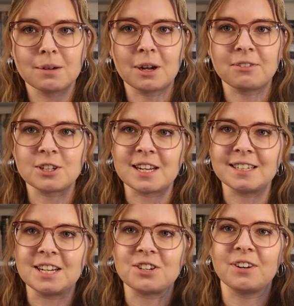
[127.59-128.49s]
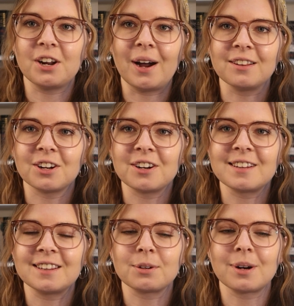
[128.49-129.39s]
In my first annotation video, I learned
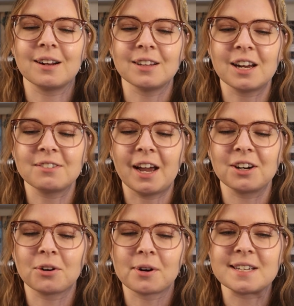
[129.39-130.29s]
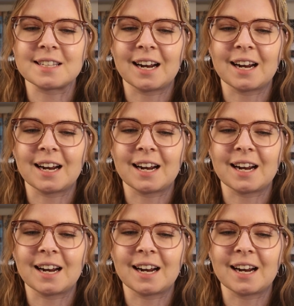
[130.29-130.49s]
that there were a lot of categories